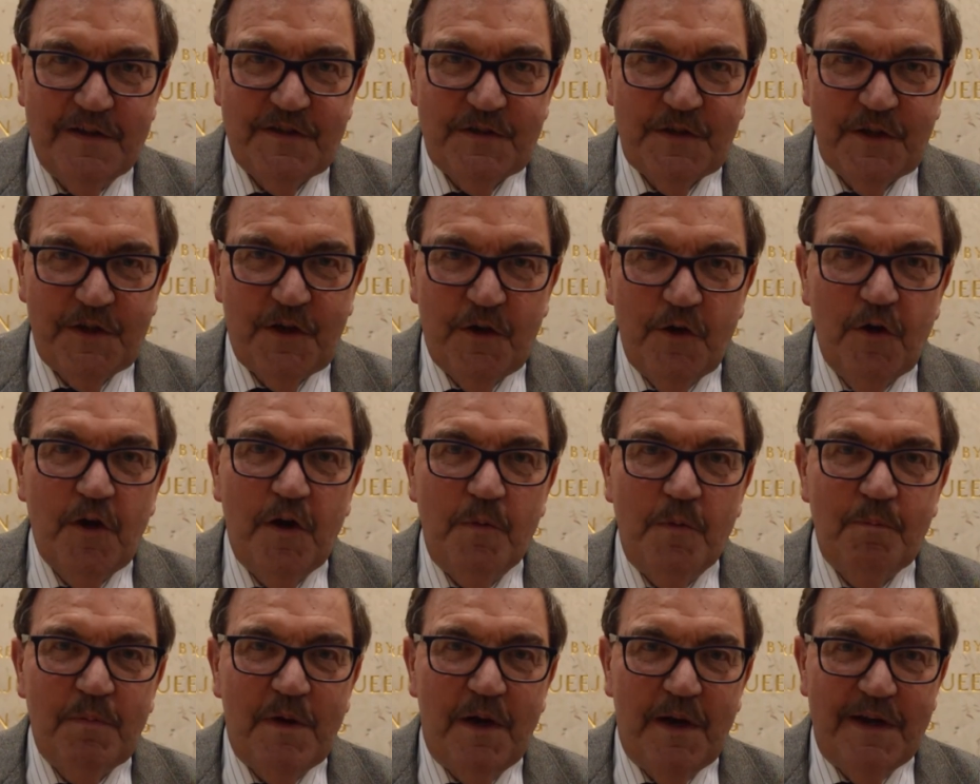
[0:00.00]

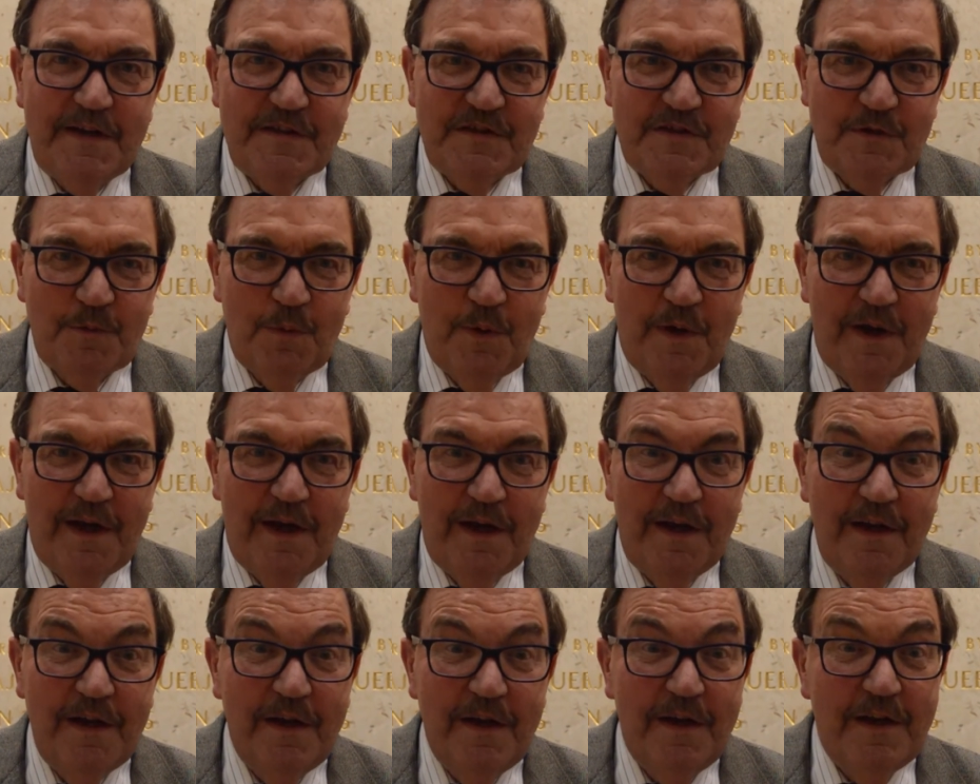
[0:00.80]
secure place
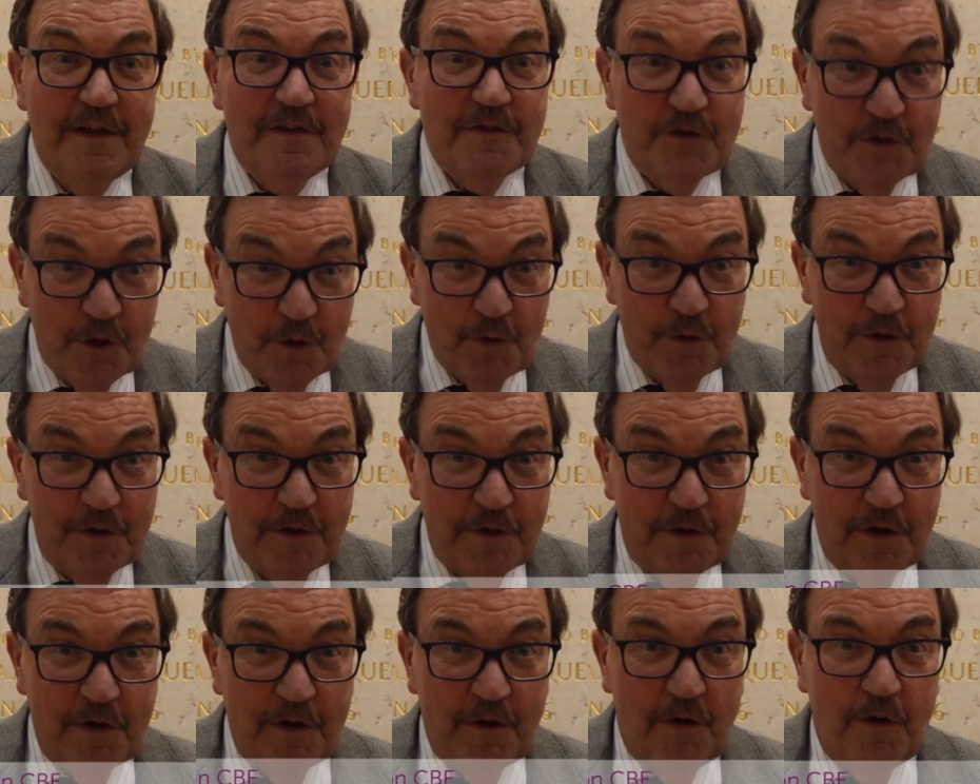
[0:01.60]
where children
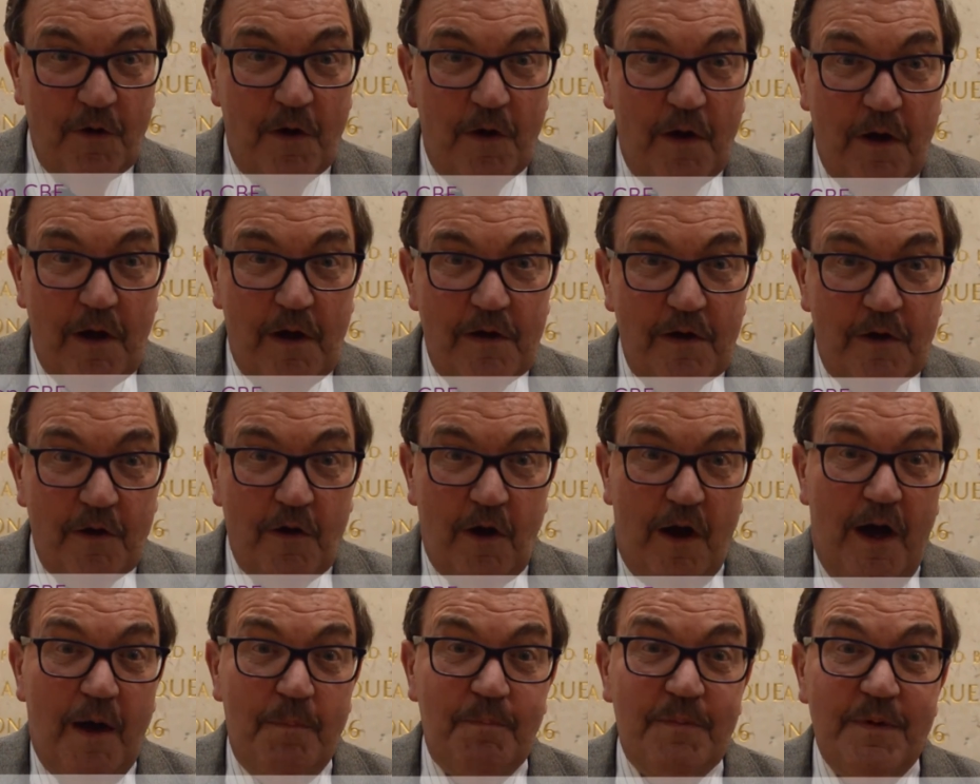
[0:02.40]
can grow
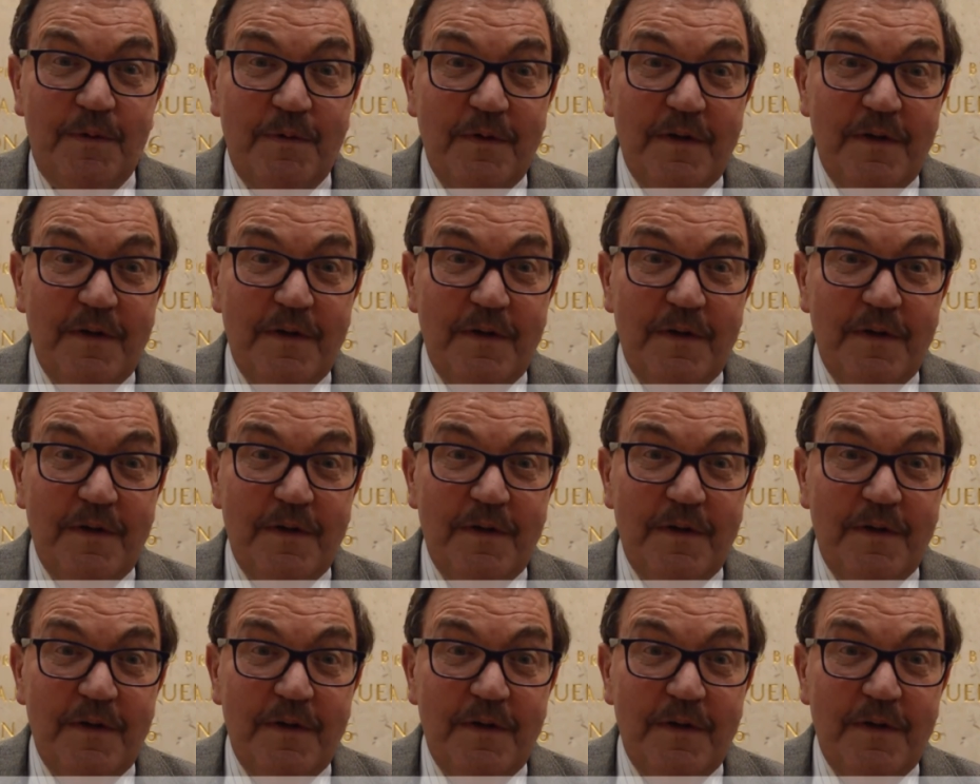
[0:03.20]
up